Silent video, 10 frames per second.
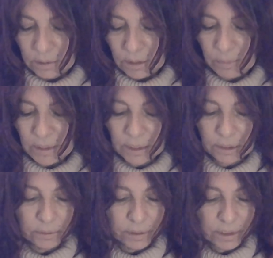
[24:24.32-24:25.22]
Somebody's
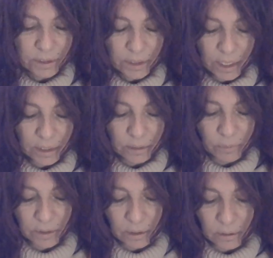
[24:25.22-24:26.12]
clearly
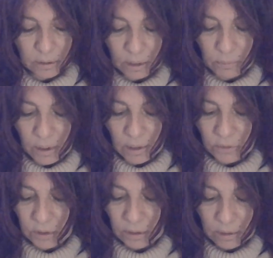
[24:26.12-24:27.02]
decided what they
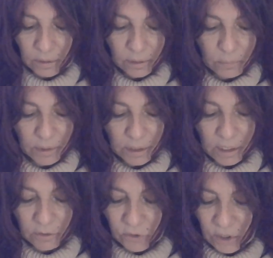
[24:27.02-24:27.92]
want. They want
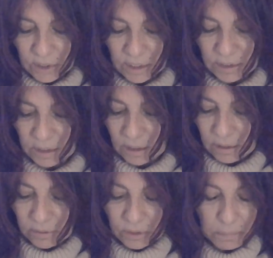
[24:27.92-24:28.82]
a gift to this.
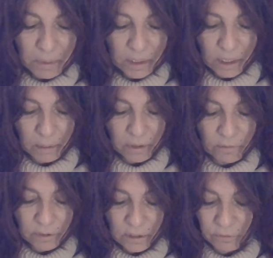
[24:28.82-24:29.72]
They may come
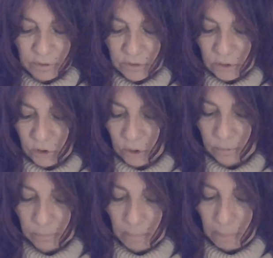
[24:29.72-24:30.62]
even to visit you.